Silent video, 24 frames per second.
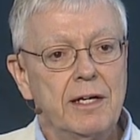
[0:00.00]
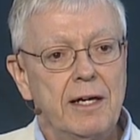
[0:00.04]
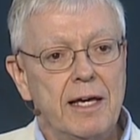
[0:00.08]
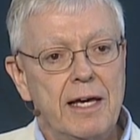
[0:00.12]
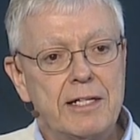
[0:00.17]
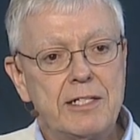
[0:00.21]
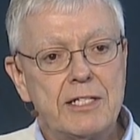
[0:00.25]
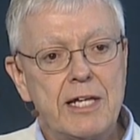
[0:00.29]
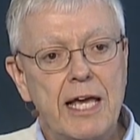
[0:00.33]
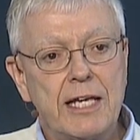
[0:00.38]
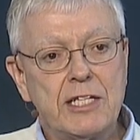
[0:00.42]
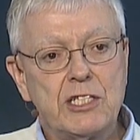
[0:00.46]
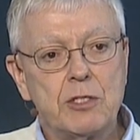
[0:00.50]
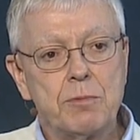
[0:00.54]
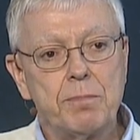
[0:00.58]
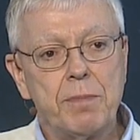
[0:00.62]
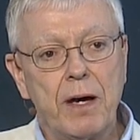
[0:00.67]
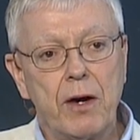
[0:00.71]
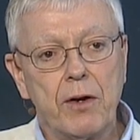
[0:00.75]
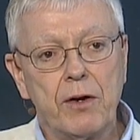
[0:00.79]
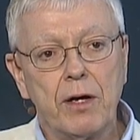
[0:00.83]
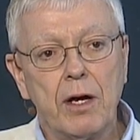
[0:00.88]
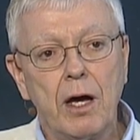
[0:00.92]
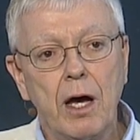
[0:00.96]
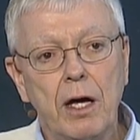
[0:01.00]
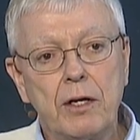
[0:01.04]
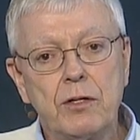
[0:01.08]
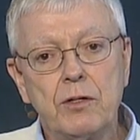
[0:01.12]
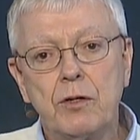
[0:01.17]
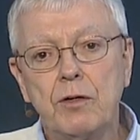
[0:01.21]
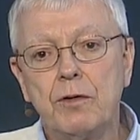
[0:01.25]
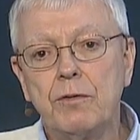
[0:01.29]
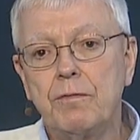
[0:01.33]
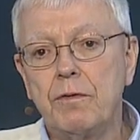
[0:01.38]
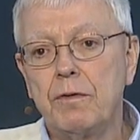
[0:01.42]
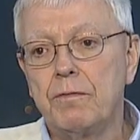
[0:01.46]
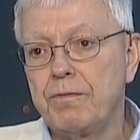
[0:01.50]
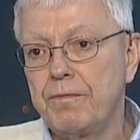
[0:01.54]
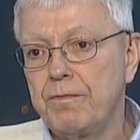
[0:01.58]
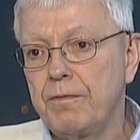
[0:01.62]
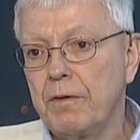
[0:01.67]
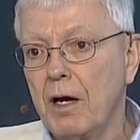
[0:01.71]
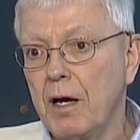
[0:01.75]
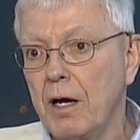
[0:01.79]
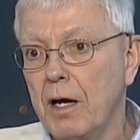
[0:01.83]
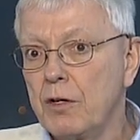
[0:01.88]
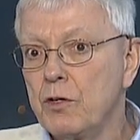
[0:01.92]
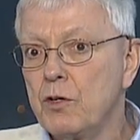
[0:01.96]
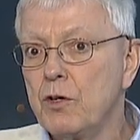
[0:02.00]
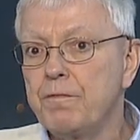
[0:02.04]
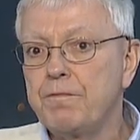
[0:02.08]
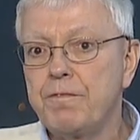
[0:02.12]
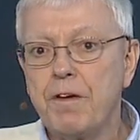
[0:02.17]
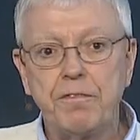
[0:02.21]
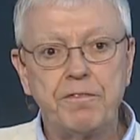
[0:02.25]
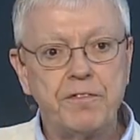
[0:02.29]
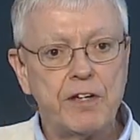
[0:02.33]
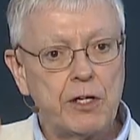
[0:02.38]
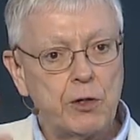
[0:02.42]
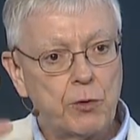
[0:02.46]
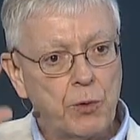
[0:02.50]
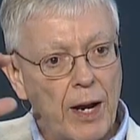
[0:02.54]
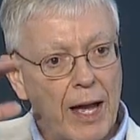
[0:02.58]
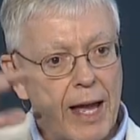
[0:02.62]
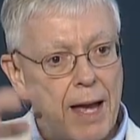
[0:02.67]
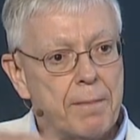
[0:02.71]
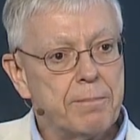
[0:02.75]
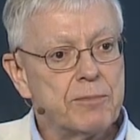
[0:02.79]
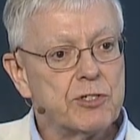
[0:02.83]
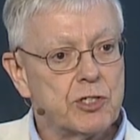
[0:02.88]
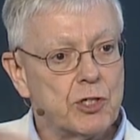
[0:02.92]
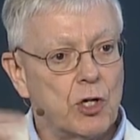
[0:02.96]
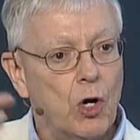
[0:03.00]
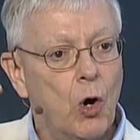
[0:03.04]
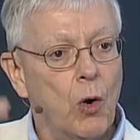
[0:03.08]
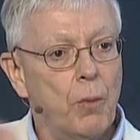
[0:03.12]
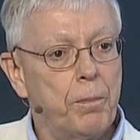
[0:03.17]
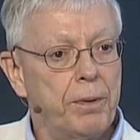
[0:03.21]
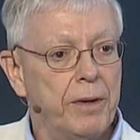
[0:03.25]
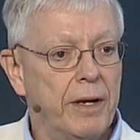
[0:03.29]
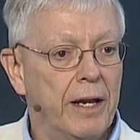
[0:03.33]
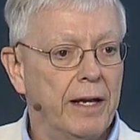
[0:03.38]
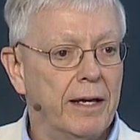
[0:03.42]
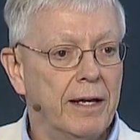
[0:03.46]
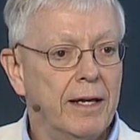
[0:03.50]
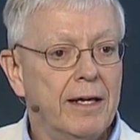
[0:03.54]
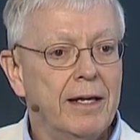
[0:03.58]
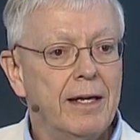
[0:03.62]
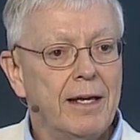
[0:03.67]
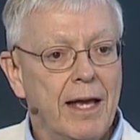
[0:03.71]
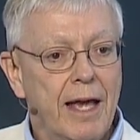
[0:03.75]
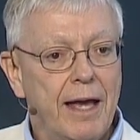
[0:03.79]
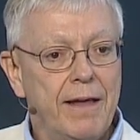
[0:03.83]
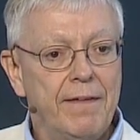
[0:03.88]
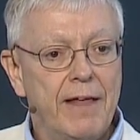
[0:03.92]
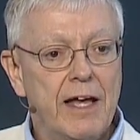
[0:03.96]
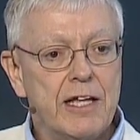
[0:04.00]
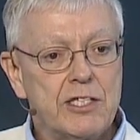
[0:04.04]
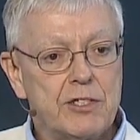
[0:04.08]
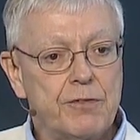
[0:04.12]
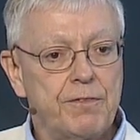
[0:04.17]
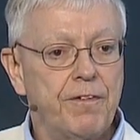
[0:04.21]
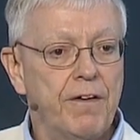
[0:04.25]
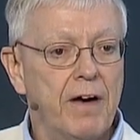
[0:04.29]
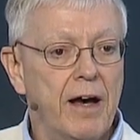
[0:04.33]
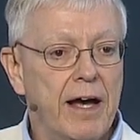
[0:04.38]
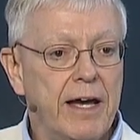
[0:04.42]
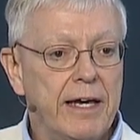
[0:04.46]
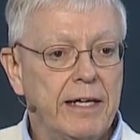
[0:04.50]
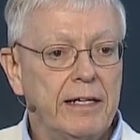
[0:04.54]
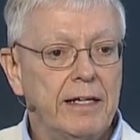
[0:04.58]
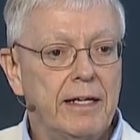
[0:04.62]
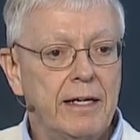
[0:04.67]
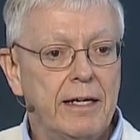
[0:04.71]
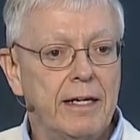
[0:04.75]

it takes about 150 grams to open it, and that's fine.